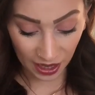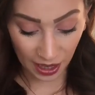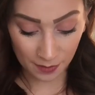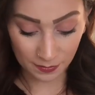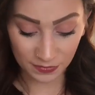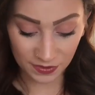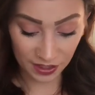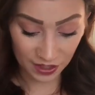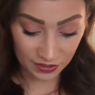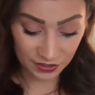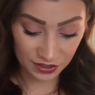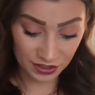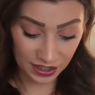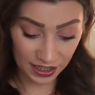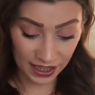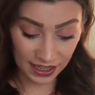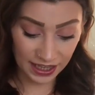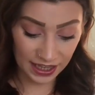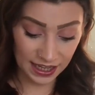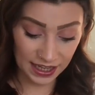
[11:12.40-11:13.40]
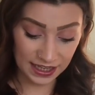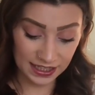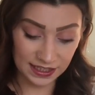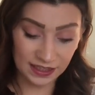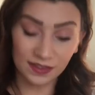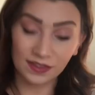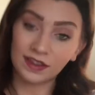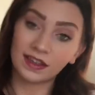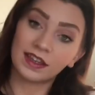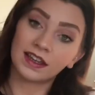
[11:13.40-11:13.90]
The other thing is
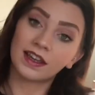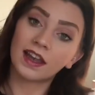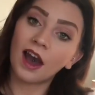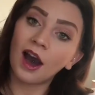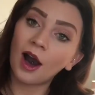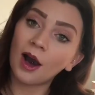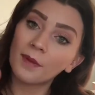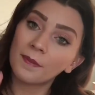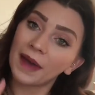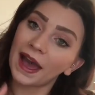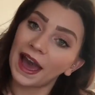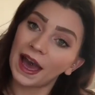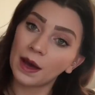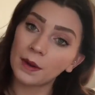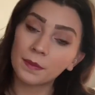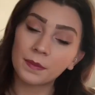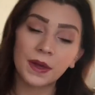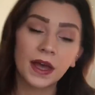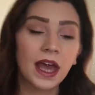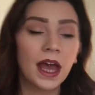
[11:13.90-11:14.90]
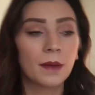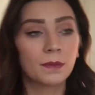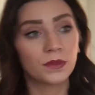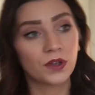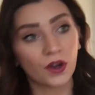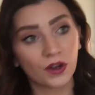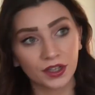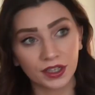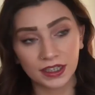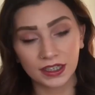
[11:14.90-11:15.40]
the Calm app.
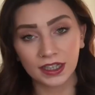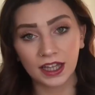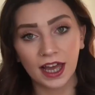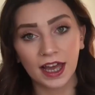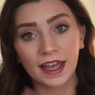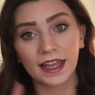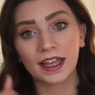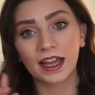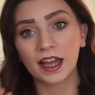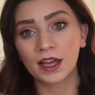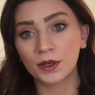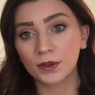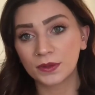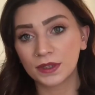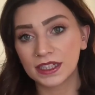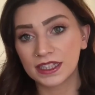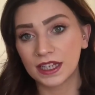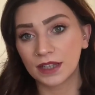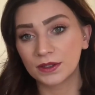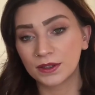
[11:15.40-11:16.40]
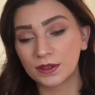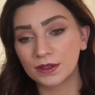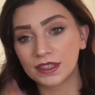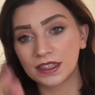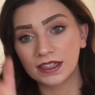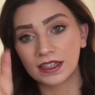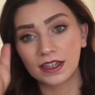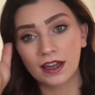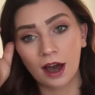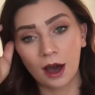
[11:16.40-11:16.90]
Not gonna lie, I only downloaded
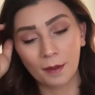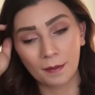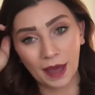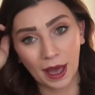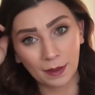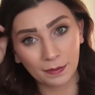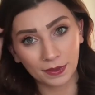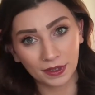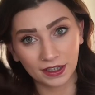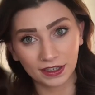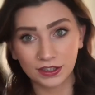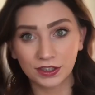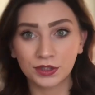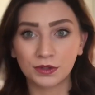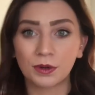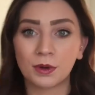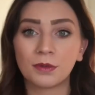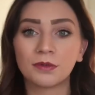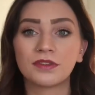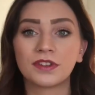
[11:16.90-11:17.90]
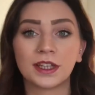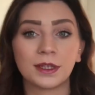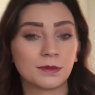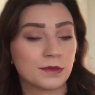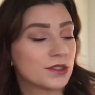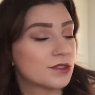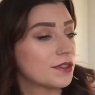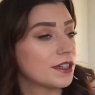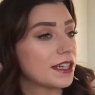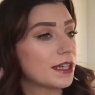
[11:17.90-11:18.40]
the Calm app because Jerome Flynn
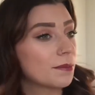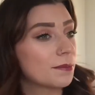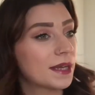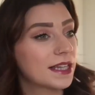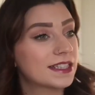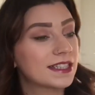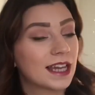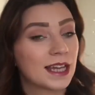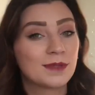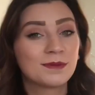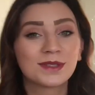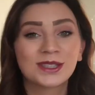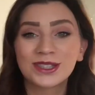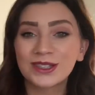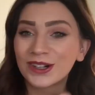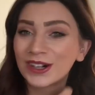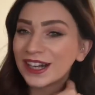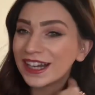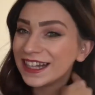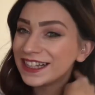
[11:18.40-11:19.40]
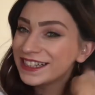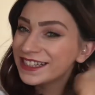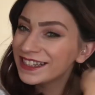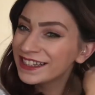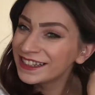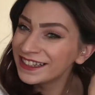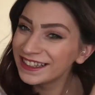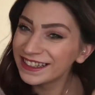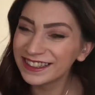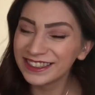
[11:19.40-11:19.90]
was reading bedtime stories.
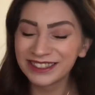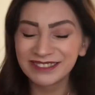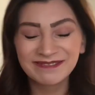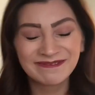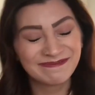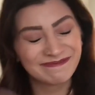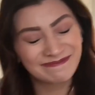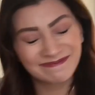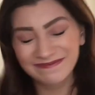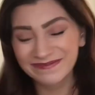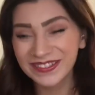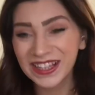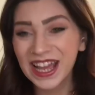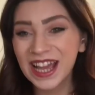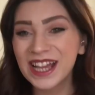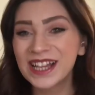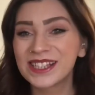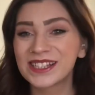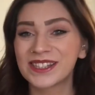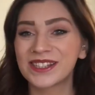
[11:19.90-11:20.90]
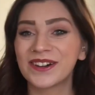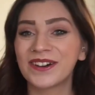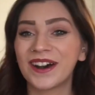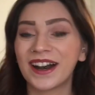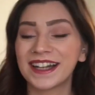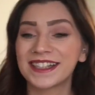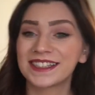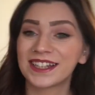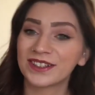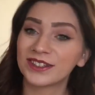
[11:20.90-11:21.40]
So
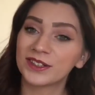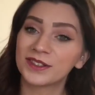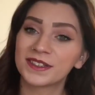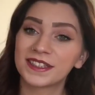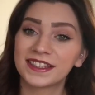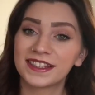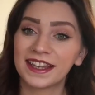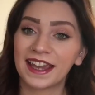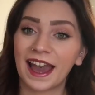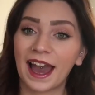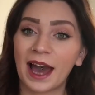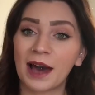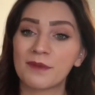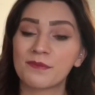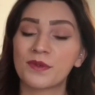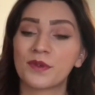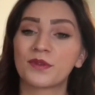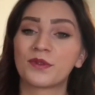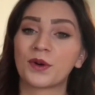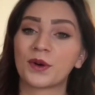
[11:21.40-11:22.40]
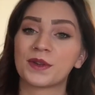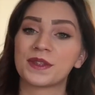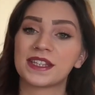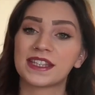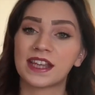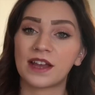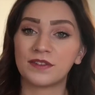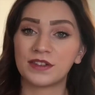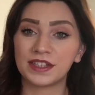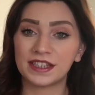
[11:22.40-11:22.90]
I downloaded the app for the
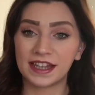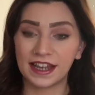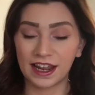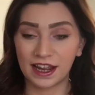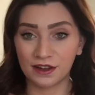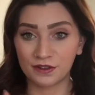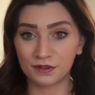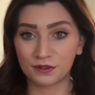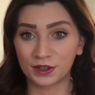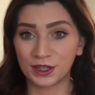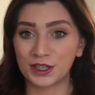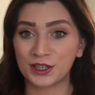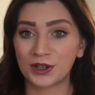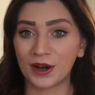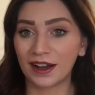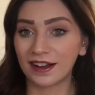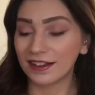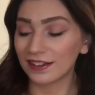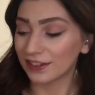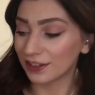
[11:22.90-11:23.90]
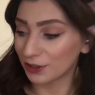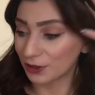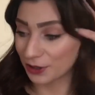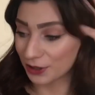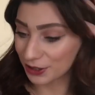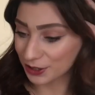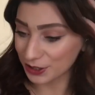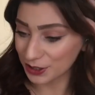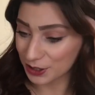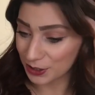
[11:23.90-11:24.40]
7-day free trial in
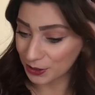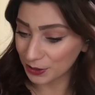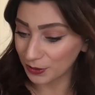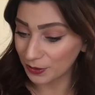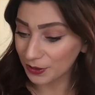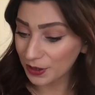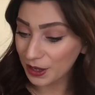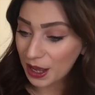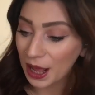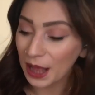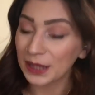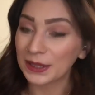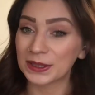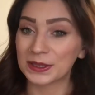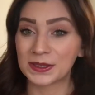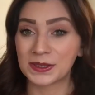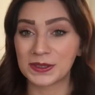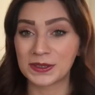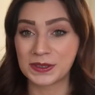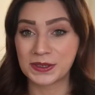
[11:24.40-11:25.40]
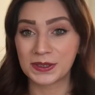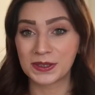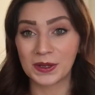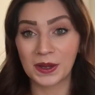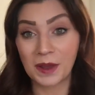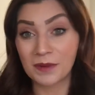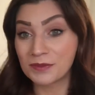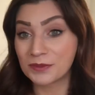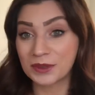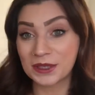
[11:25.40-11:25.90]
order to listen to
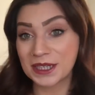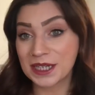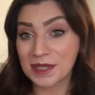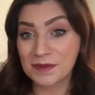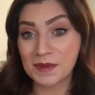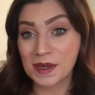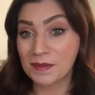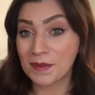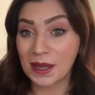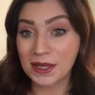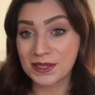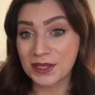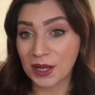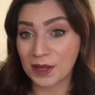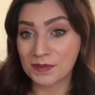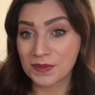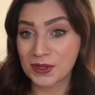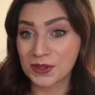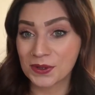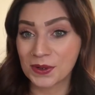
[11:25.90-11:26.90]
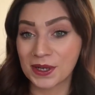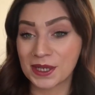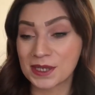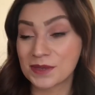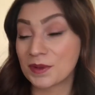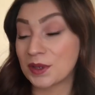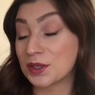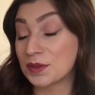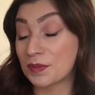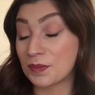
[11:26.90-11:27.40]
him reading me bedtime stories,
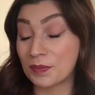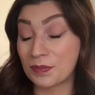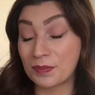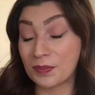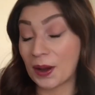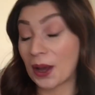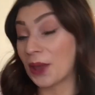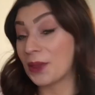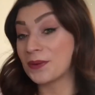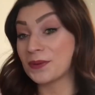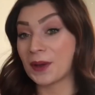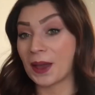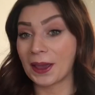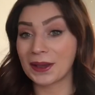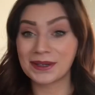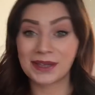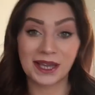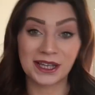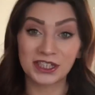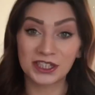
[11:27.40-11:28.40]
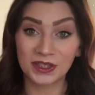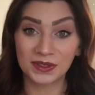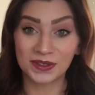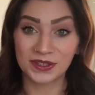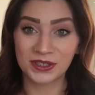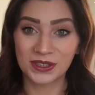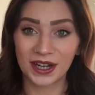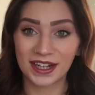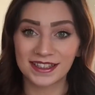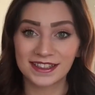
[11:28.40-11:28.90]
which, by the way, in case you're
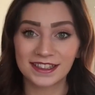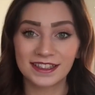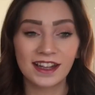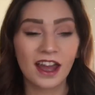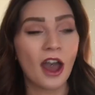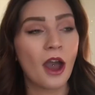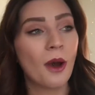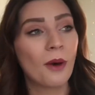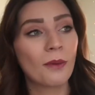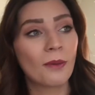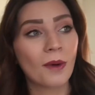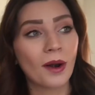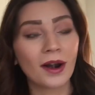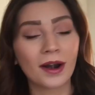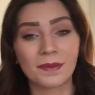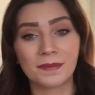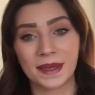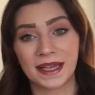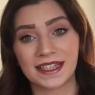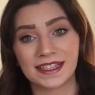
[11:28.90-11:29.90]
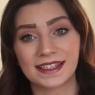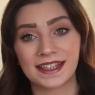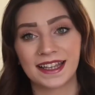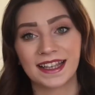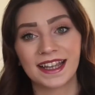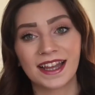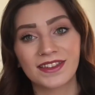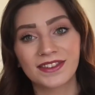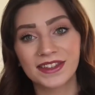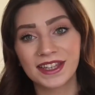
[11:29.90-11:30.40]
interested, were amazing.
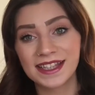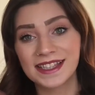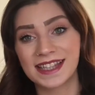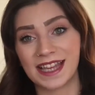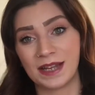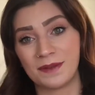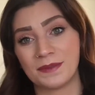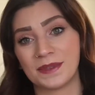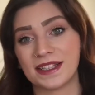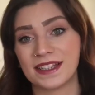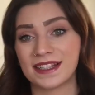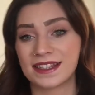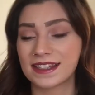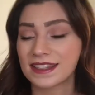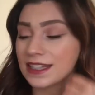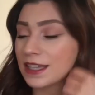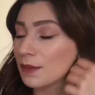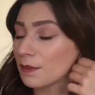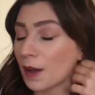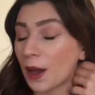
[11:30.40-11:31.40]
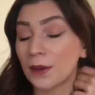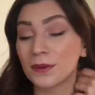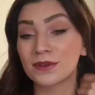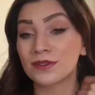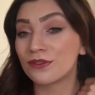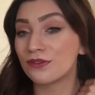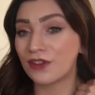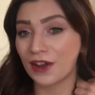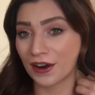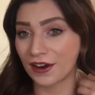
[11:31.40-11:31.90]
They sent me to sleep. I was
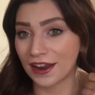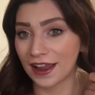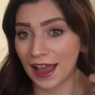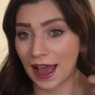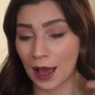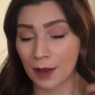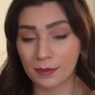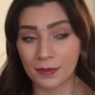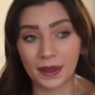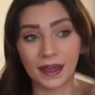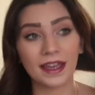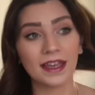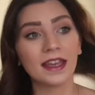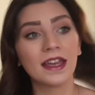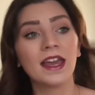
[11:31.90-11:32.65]
very happy.